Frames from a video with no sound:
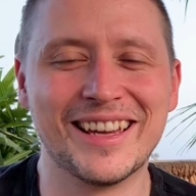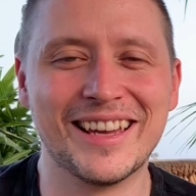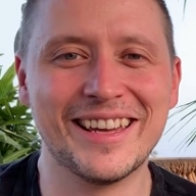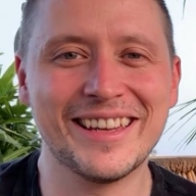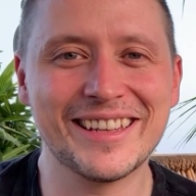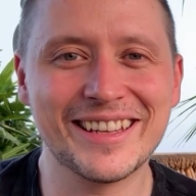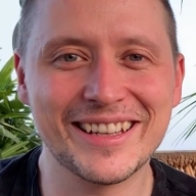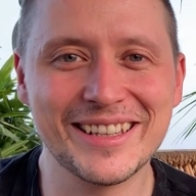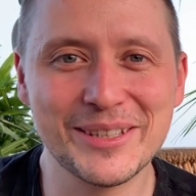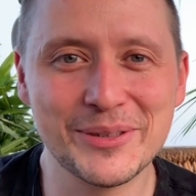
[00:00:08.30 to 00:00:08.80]
Hey
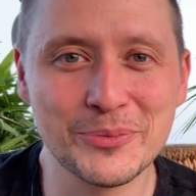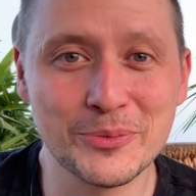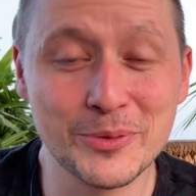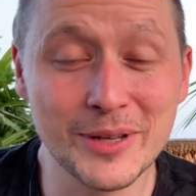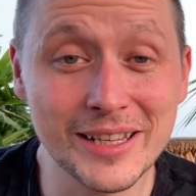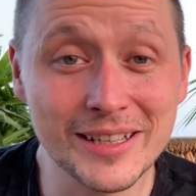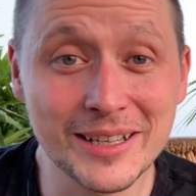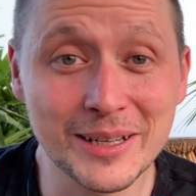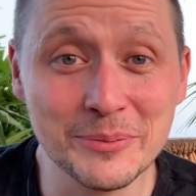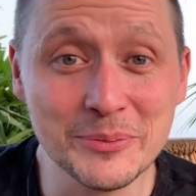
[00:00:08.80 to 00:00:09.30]
guys,
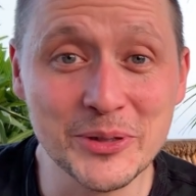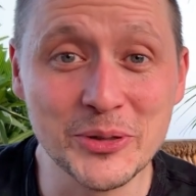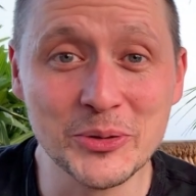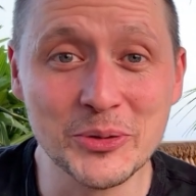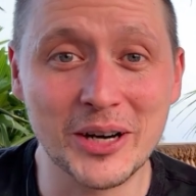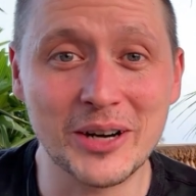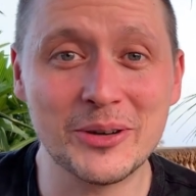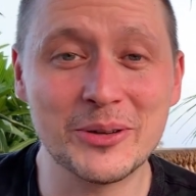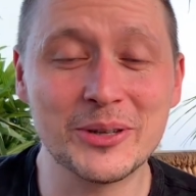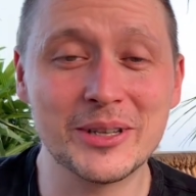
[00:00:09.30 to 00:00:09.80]
welcome to
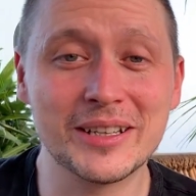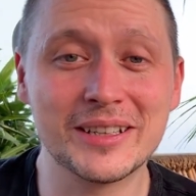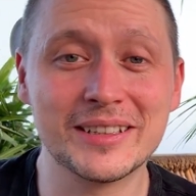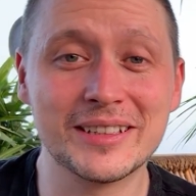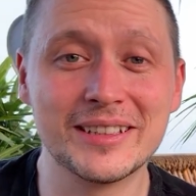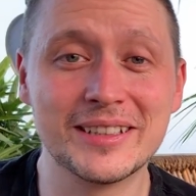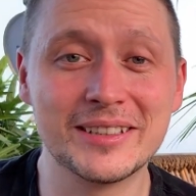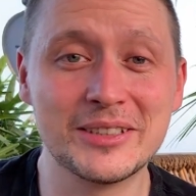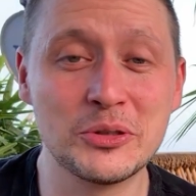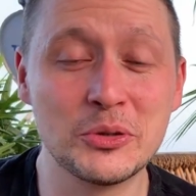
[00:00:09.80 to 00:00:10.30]
our
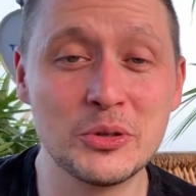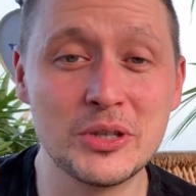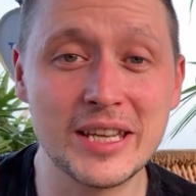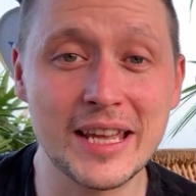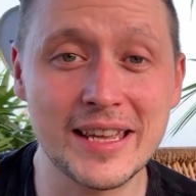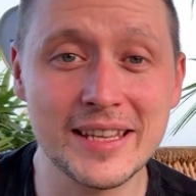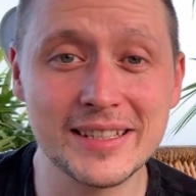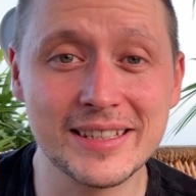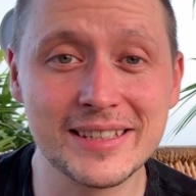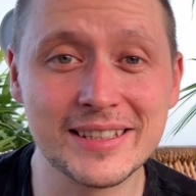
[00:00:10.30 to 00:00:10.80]

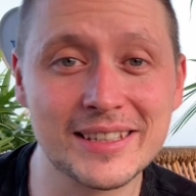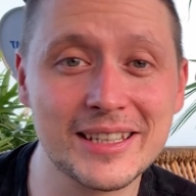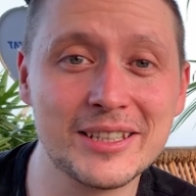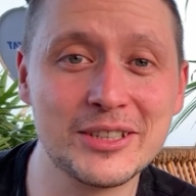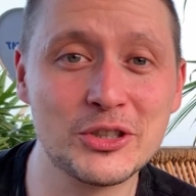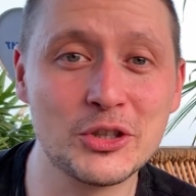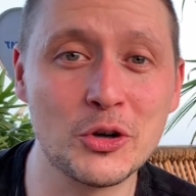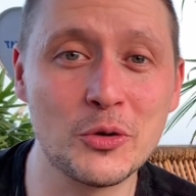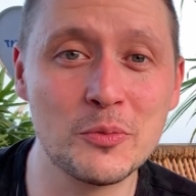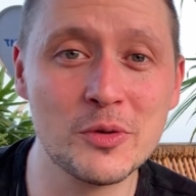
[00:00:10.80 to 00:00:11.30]
today's
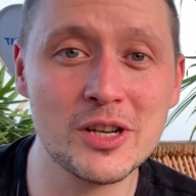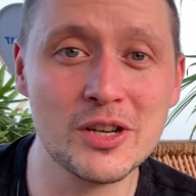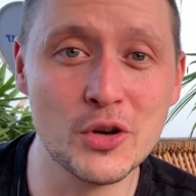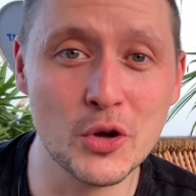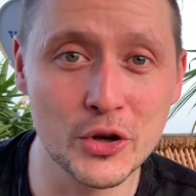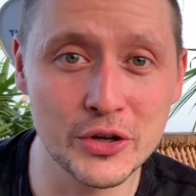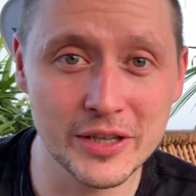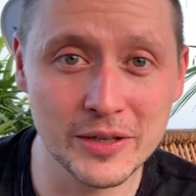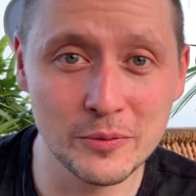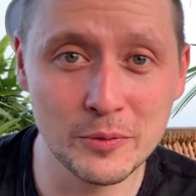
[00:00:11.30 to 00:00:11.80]
German
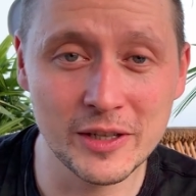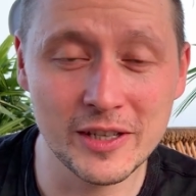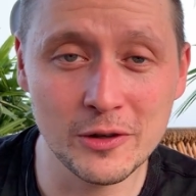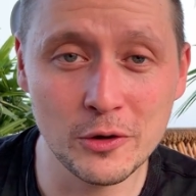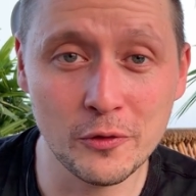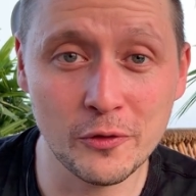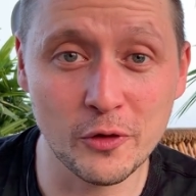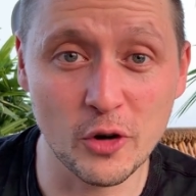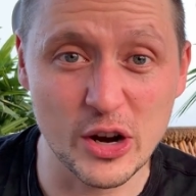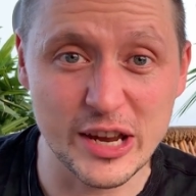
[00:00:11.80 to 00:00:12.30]
learning
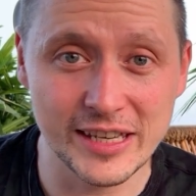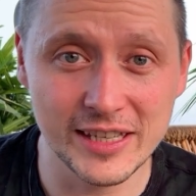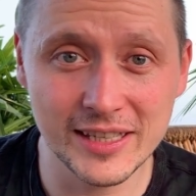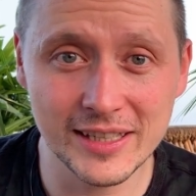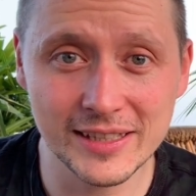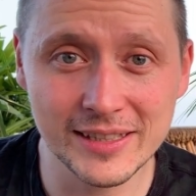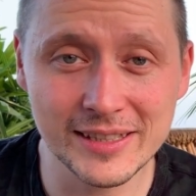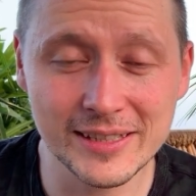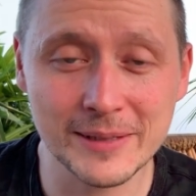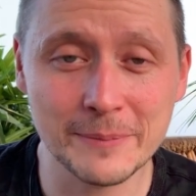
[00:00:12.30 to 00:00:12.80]
video for
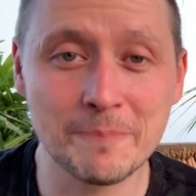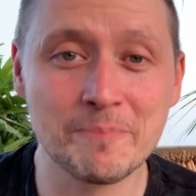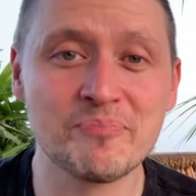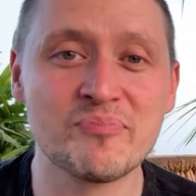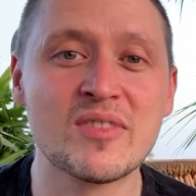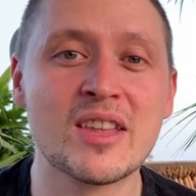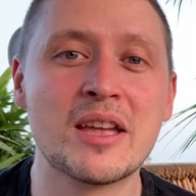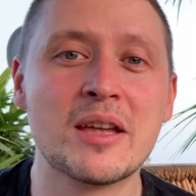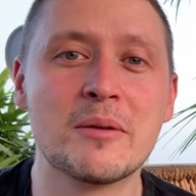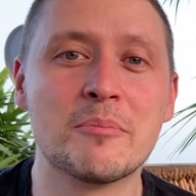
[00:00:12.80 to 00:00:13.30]
Indians.
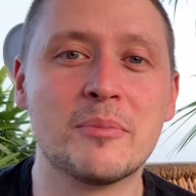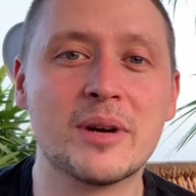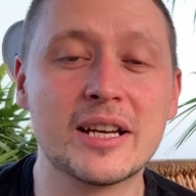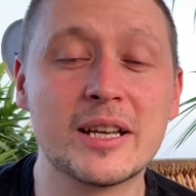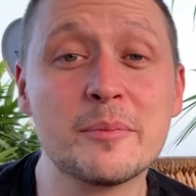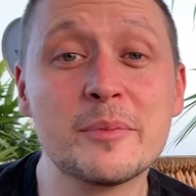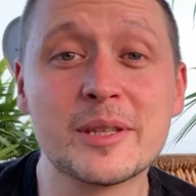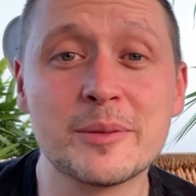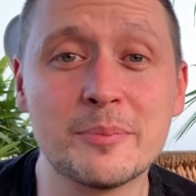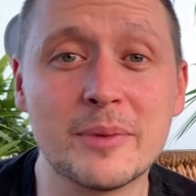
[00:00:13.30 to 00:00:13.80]
My
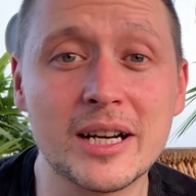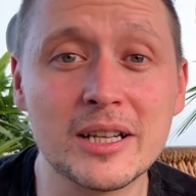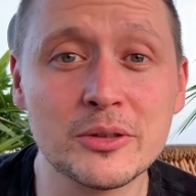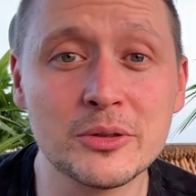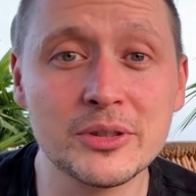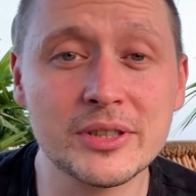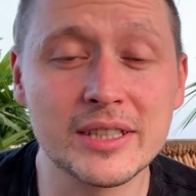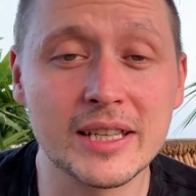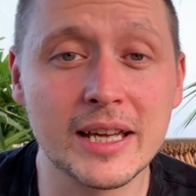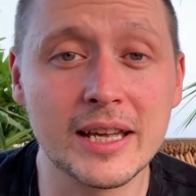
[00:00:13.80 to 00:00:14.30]
name is
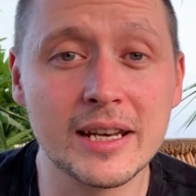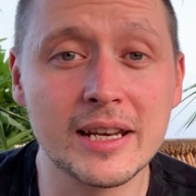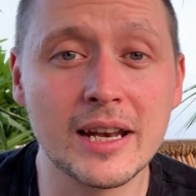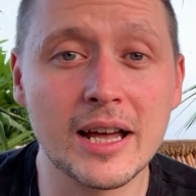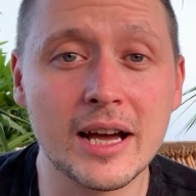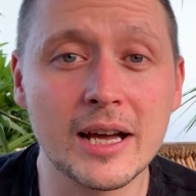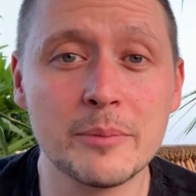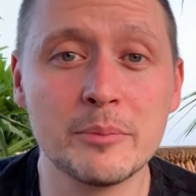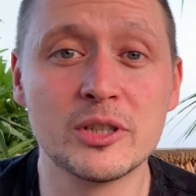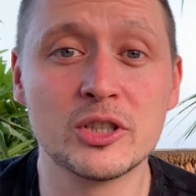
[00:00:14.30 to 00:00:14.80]
Markus and
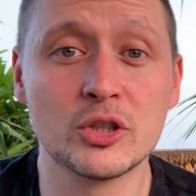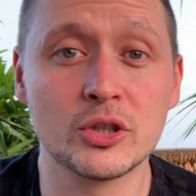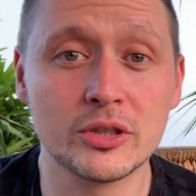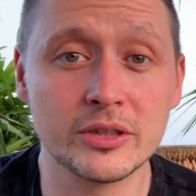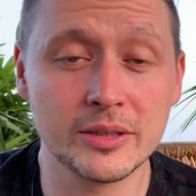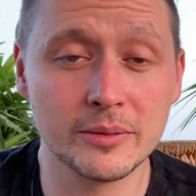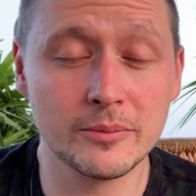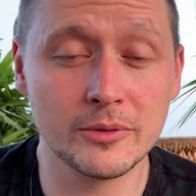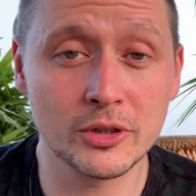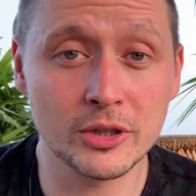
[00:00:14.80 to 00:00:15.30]
I'm a
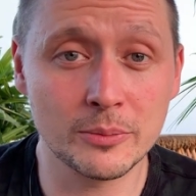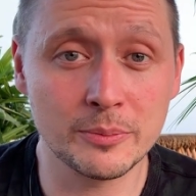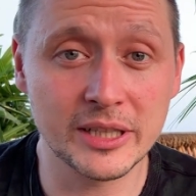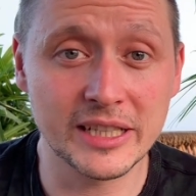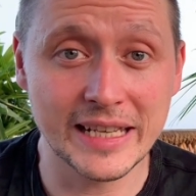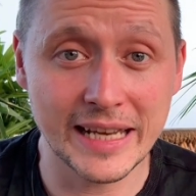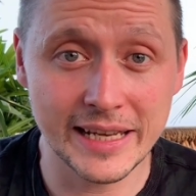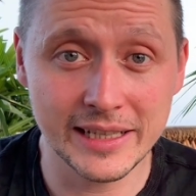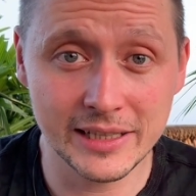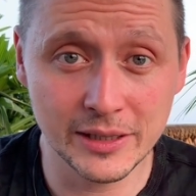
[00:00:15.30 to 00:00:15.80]
German
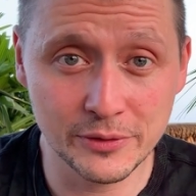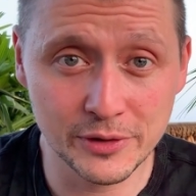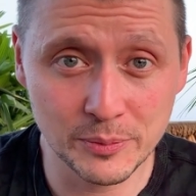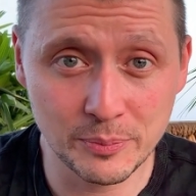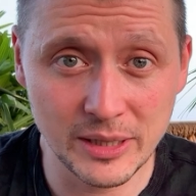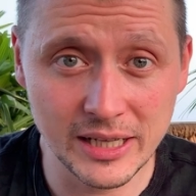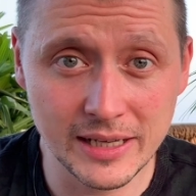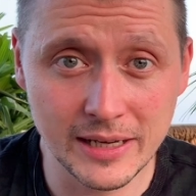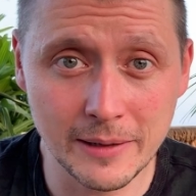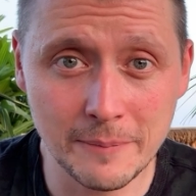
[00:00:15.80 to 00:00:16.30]
native
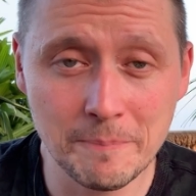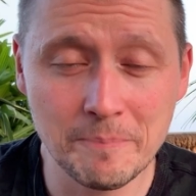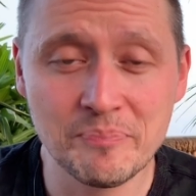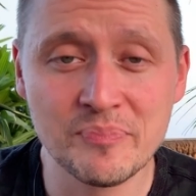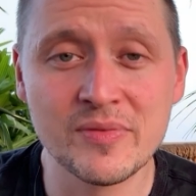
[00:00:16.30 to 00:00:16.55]
speaker.